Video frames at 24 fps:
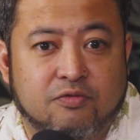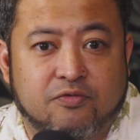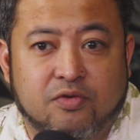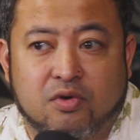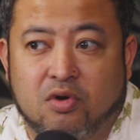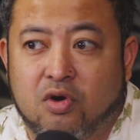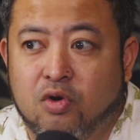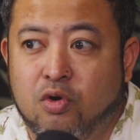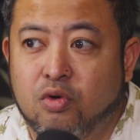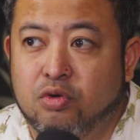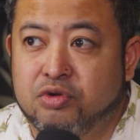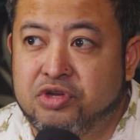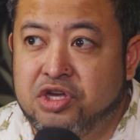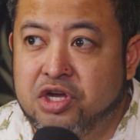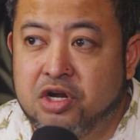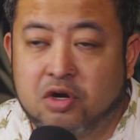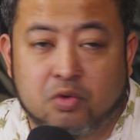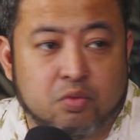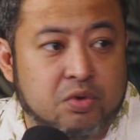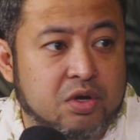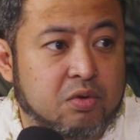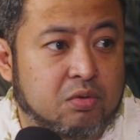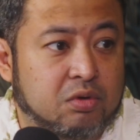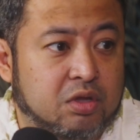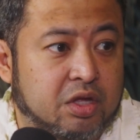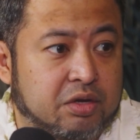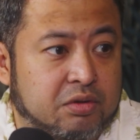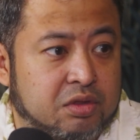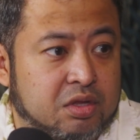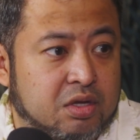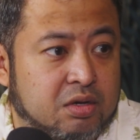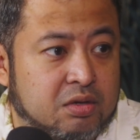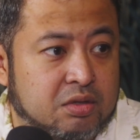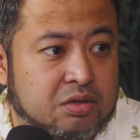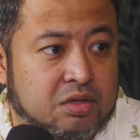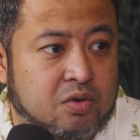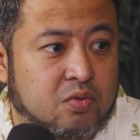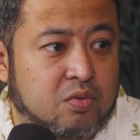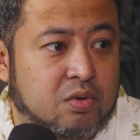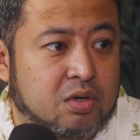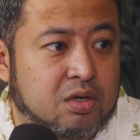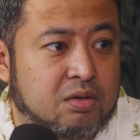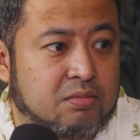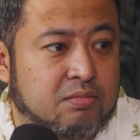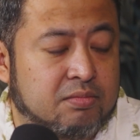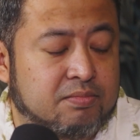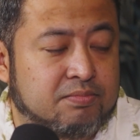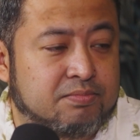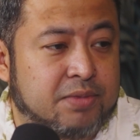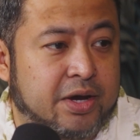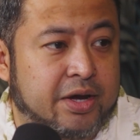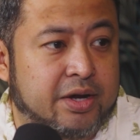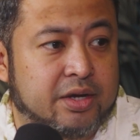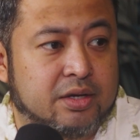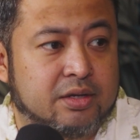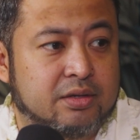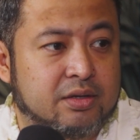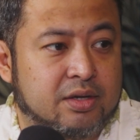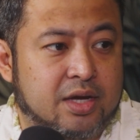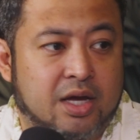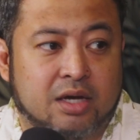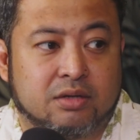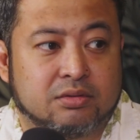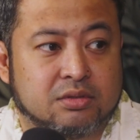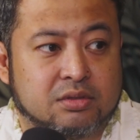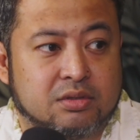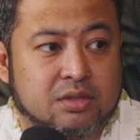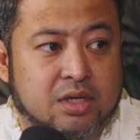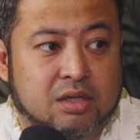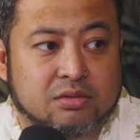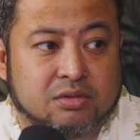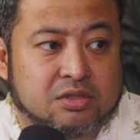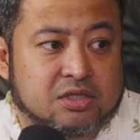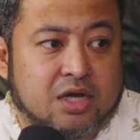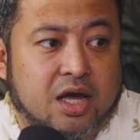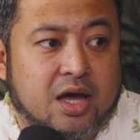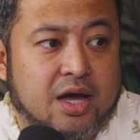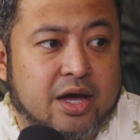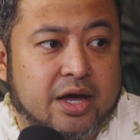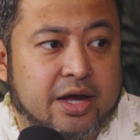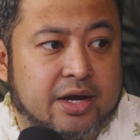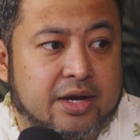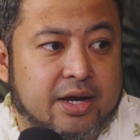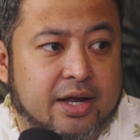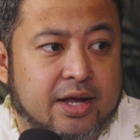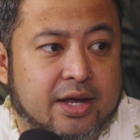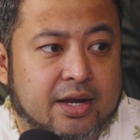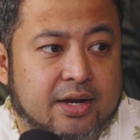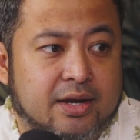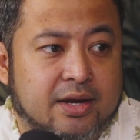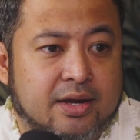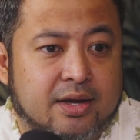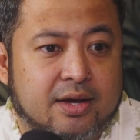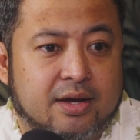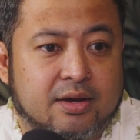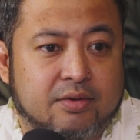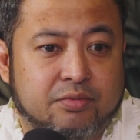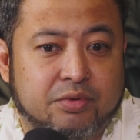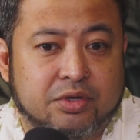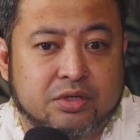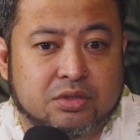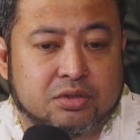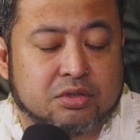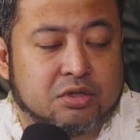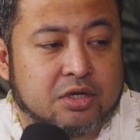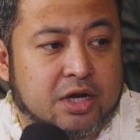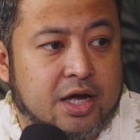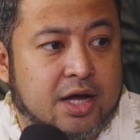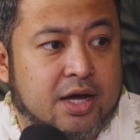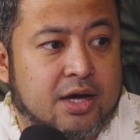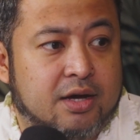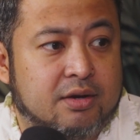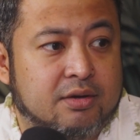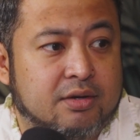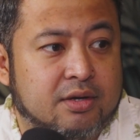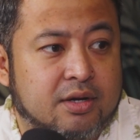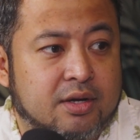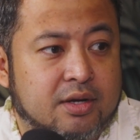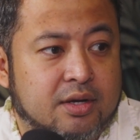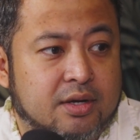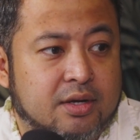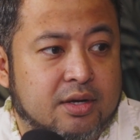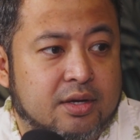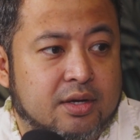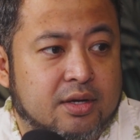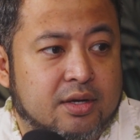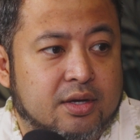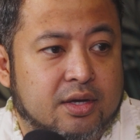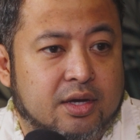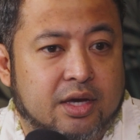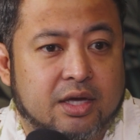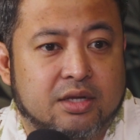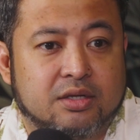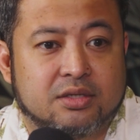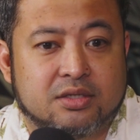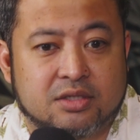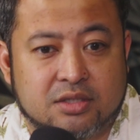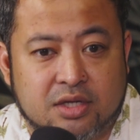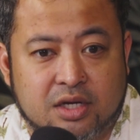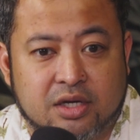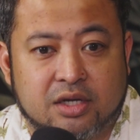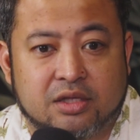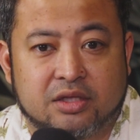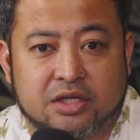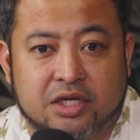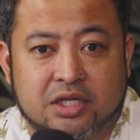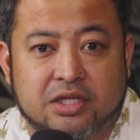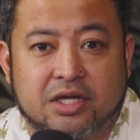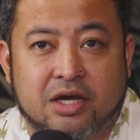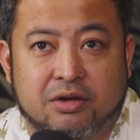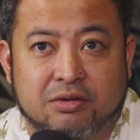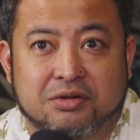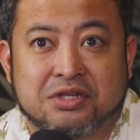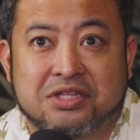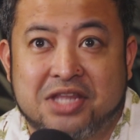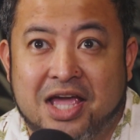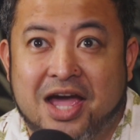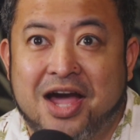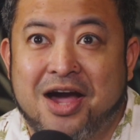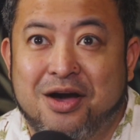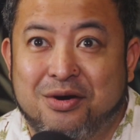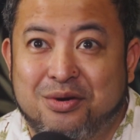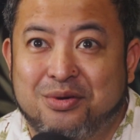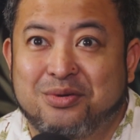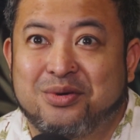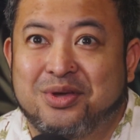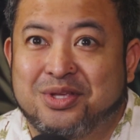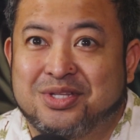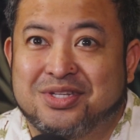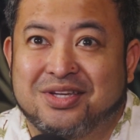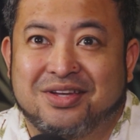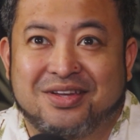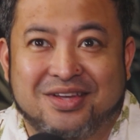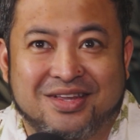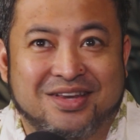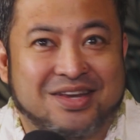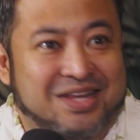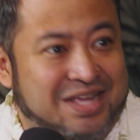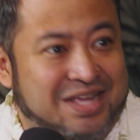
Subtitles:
for a whole year we were like the one outside, and we stood out. And suddenly now it's an